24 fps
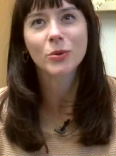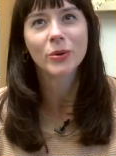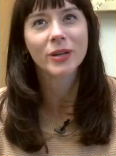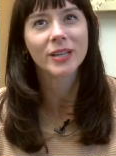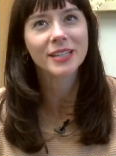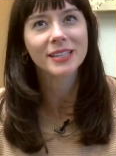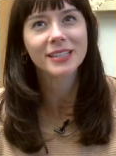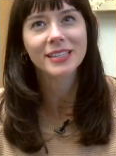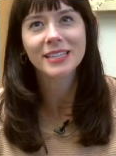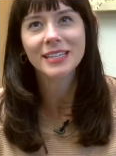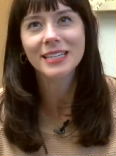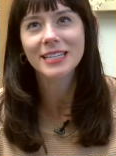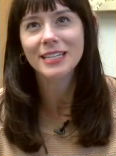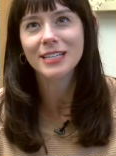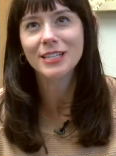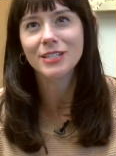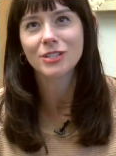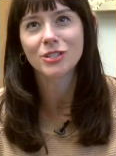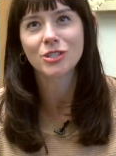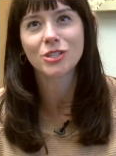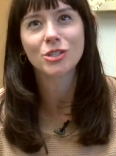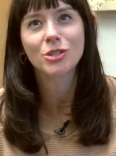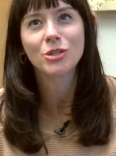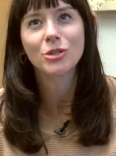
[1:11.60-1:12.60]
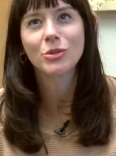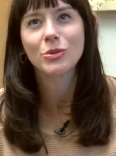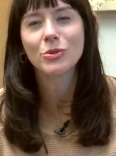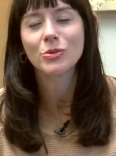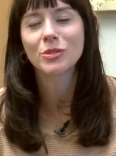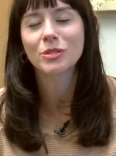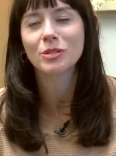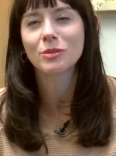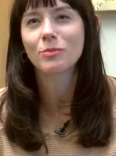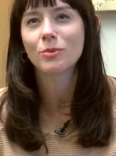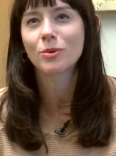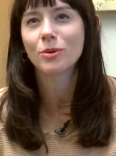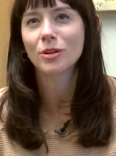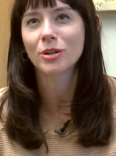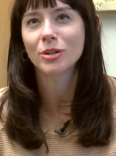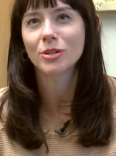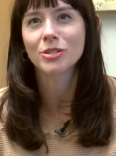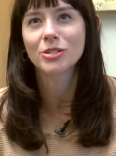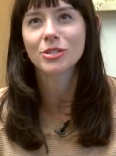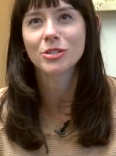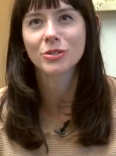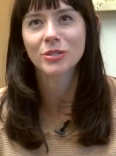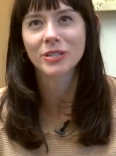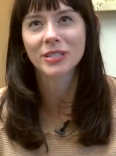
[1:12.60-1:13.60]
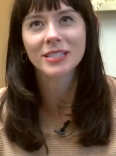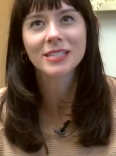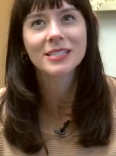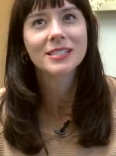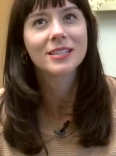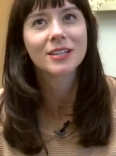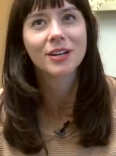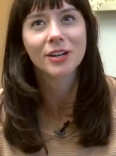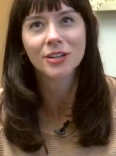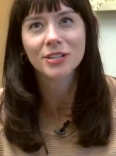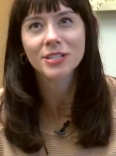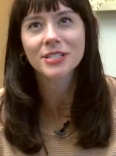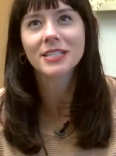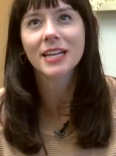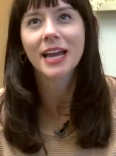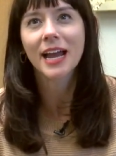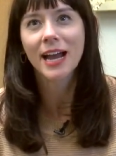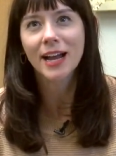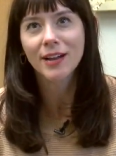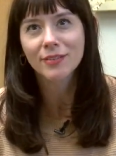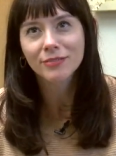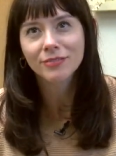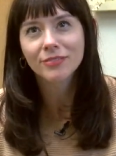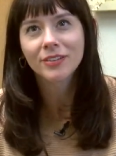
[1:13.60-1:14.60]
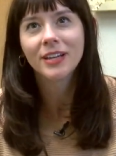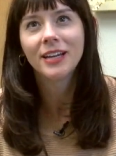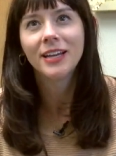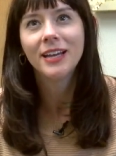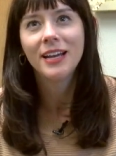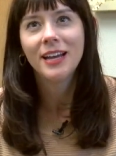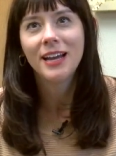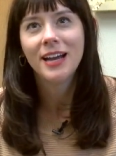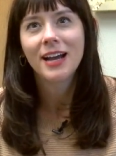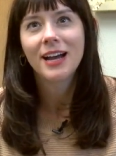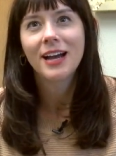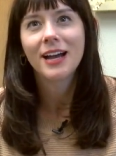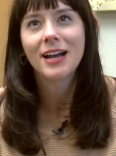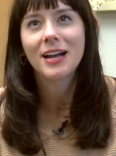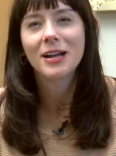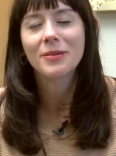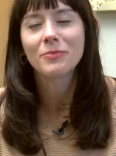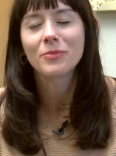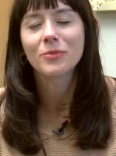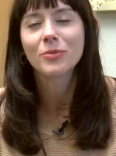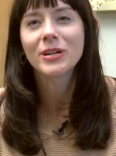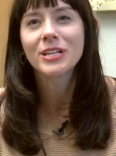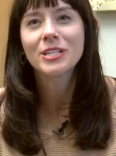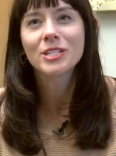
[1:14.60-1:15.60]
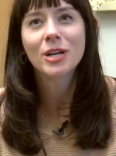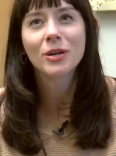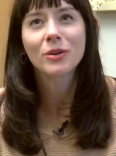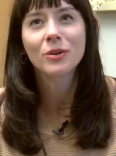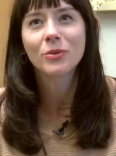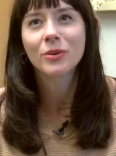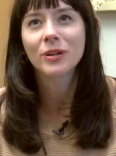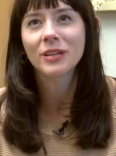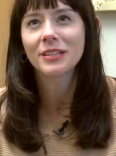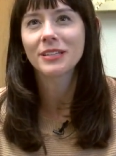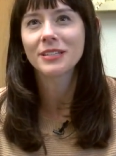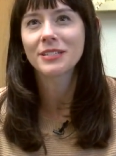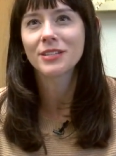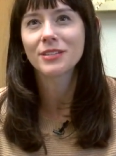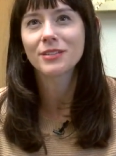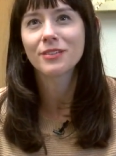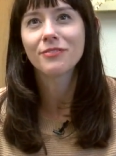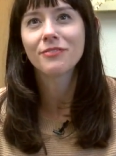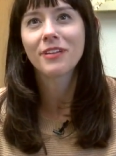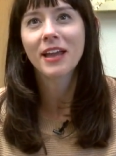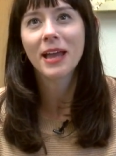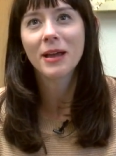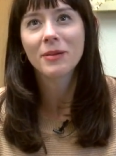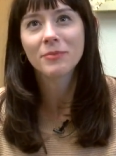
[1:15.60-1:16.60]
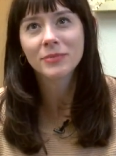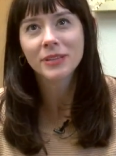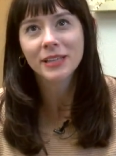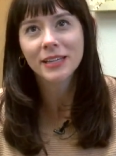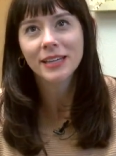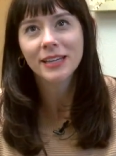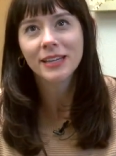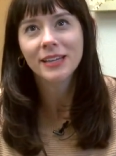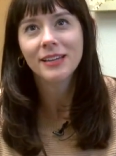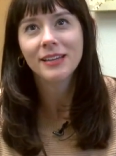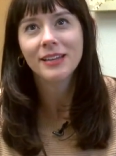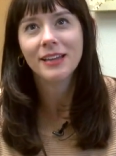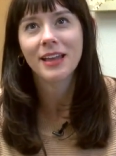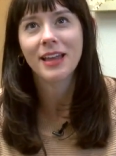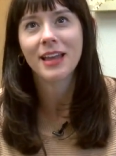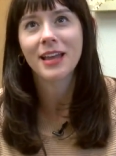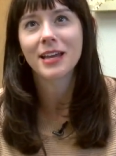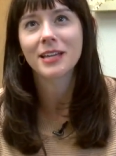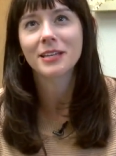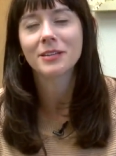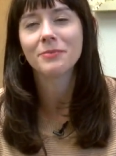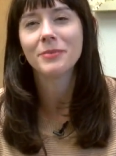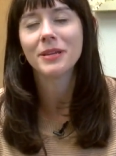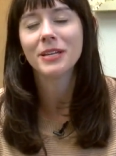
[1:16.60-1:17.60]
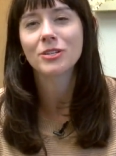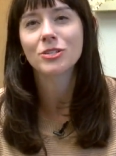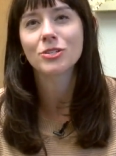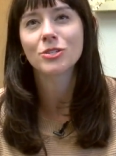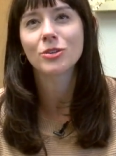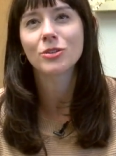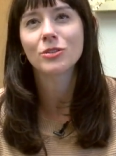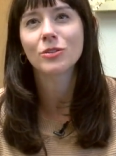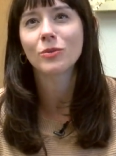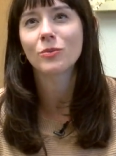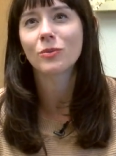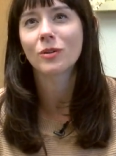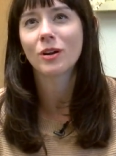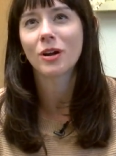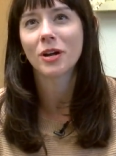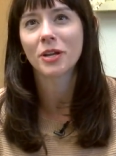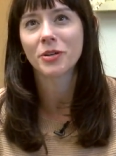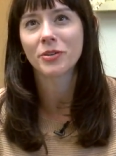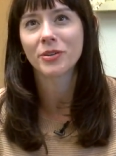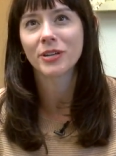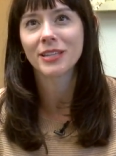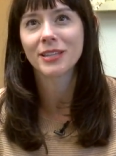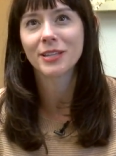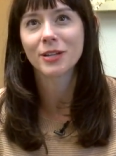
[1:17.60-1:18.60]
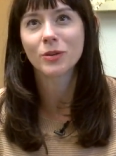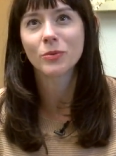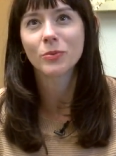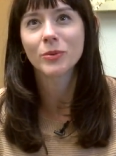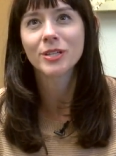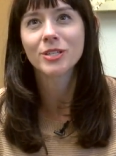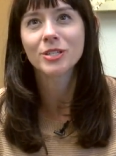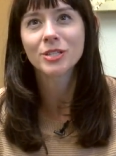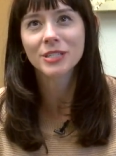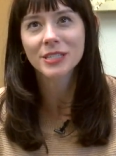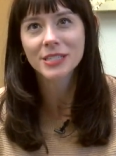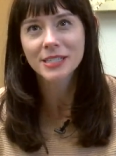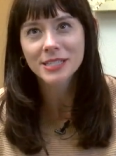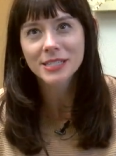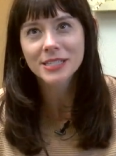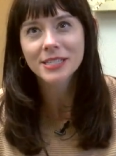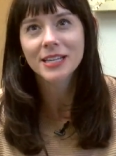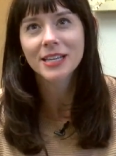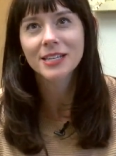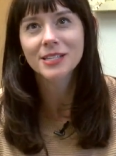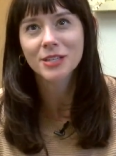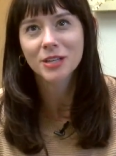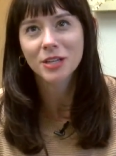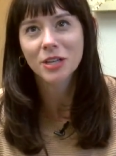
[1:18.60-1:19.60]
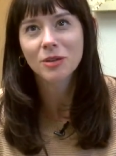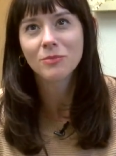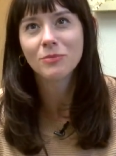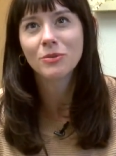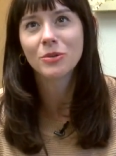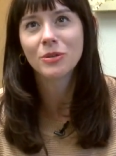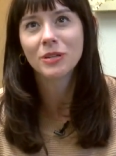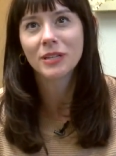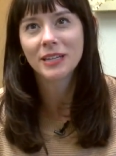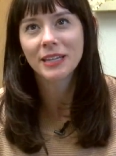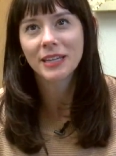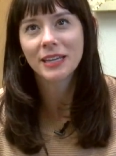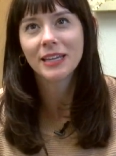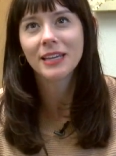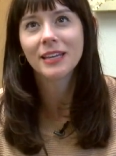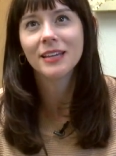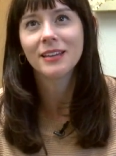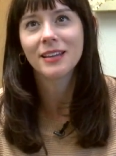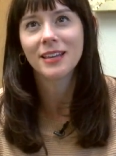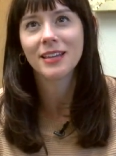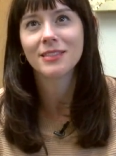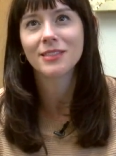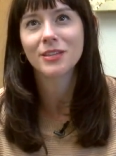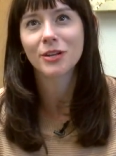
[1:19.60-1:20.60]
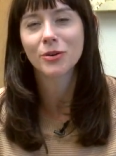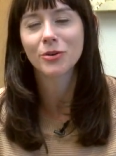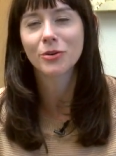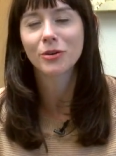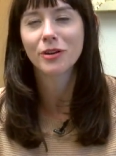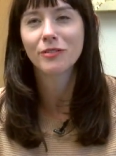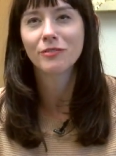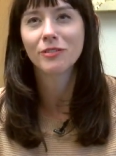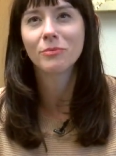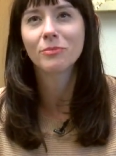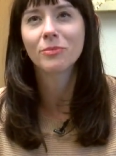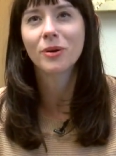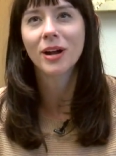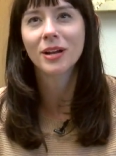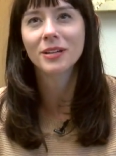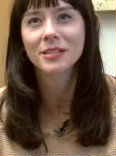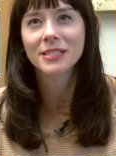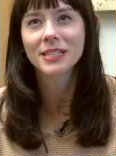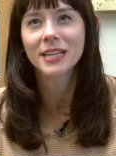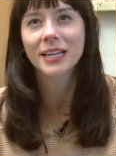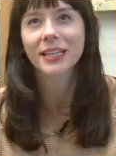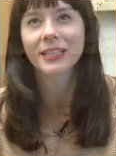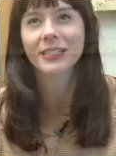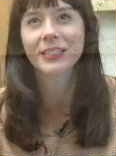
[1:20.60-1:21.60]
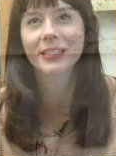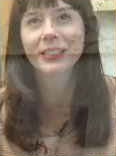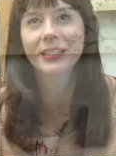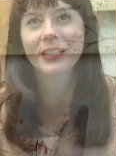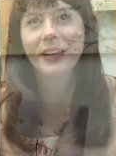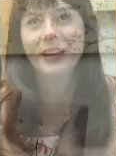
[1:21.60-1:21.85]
quickly to support our students and our staff um, reach out quickly to the family and make sure that we're honoring their wishes as a community in their grieving process.